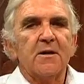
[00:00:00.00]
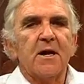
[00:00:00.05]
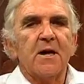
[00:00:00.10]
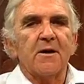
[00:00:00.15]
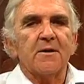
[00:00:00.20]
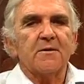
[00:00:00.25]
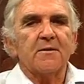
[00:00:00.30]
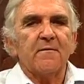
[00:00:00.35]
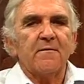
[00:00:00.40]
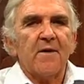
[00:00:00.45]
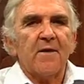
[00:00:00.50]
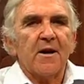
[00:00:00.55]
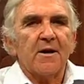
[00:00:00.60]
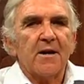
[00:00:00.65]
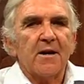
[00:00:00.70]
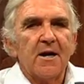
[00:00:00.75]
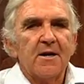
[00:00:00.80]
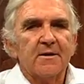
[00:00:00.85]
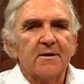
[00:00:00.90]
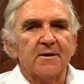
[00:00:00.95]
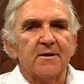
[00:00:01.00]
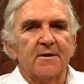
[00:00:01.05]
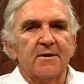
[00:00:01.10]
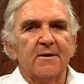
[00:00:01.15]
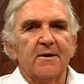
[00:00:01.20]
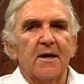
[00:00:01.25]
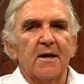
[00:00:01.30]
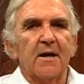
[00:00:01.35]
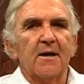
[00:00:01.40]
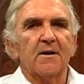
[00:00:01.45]
Now it's a
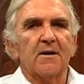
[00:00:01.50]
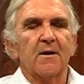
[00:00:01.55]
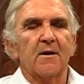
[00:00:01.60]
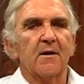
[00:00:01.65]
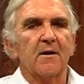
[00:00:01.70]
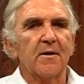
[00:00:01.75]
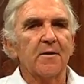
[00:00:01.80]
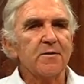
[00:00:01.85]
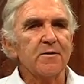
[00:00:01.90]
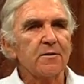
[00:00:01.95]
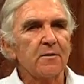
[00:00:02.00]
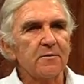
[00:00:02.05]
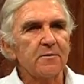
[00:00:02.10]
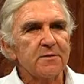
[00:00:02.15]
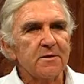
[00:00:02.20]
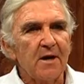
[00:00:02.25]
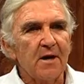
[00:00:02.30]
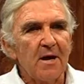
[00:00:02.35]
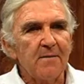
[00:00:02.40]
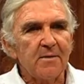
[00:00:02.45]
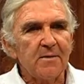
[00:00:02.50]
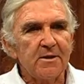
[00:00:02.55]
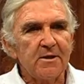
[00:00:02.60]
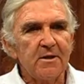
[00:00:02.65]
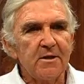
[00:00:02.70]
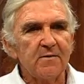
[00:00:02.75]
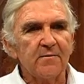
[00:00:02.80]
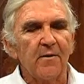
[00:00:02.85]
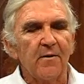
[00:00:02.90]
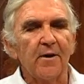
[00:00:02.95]
foundation, and a lot of schools claim to
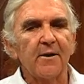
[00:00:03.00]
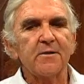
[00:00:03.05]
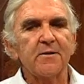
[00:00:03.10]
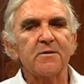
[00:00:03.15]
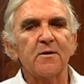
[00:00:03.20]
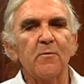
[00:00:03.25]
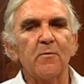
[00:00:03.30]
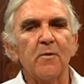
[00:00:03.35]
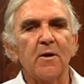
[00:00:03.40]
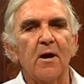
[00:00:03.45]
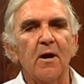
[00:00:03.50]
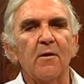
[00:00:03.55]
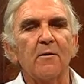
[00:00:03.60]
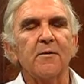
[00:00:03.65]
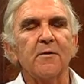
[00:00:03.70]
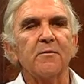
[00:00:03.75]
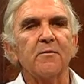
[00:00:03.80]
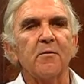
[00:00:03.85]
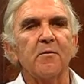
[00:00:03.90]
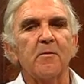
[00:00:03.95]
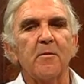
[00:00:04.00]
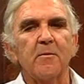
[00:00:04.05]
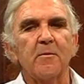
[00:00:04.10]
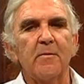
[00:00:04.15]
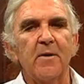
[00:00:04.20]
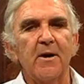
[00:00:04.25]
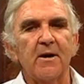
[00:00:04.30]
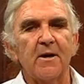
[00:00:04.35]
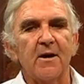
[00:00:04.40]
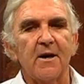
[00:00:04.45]
teach phonics, and when I look into it
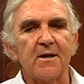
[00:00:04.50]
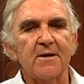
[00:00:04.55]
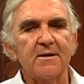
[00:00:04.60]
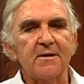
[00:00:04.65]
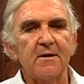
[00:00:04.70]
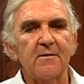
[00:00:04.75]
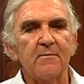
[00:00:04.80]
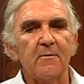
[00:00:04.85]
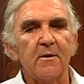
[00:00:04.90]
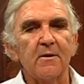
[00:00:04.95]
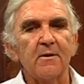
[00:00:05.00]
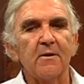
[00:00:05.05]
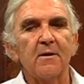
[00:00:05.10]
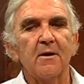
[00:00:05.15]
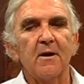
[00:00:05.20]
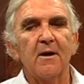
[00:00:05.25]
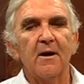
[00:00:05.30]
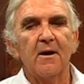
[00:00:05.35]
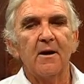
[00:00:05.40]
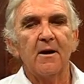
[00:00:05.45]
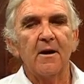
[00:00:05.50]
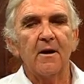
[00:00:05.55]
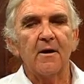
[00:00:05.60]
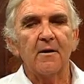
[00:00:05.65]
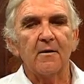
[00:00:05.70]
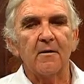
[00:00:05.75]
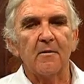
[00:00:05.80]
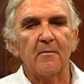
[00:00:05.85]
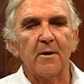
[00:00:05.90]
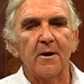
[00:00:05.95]
better, I see, well,
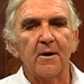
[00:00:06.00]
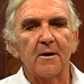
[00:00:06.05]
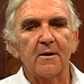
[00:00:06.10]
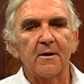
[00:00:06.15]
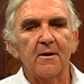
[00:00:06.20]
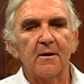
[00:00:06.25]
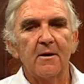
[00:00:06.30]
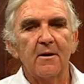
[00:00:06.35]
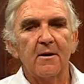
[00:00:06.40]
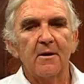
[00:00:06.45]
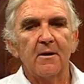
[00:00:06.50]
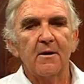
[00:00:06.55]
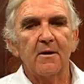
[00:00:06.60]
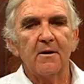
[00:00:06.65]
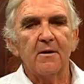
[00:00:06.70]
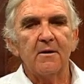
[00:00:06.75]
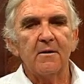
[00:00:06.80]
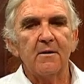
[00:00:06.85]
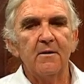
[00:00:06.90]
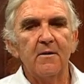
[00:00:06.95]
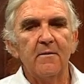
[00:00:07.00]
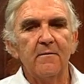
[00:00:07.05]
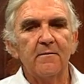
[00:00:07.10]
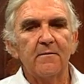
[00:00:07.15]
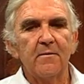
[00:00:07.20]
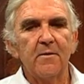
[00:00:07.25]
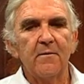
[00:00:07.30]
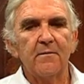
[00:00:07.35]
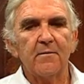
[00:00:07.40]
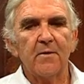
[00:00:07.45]
hang on a minute.
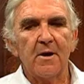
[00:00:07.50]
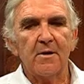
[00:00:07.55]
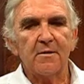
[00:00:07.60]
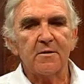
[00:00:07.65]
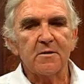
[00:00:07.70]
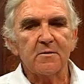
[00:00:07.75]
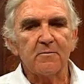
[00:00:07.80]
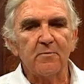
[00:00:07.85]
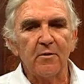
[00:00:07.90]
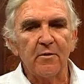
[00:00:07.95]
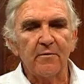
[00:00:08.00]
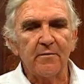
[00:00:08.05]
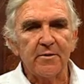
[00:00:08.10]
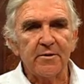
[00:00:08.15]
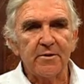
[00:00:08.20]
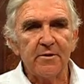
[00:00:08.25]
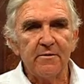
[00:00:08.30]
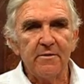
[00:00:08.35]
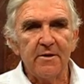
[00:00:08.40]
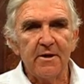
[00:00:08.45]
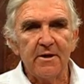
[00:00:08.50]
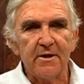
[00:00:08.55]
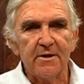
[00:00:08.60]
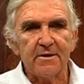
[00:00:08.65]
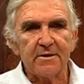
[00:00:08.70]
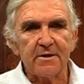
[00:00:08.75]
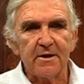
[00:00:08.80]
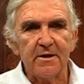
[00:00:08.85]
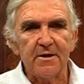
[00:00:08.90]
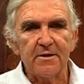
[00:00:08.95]
You've had this boy for 2
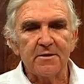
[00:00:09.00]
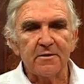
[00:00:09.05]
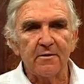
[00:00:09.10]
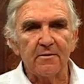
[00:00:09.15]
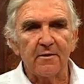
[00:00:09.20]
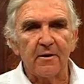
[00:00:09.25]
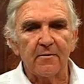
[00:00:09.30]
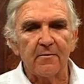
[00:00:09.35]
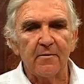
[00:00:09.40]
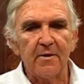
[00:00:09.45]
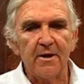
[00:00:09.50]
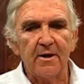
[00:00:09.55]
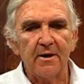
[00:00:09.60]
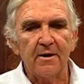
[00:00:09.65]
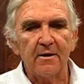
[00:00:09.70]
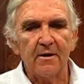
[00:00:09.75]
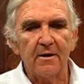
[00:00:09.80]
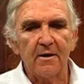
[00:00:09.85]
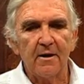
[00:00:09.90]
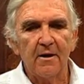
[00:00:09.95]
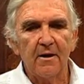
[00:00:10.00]
years and he's still not reading.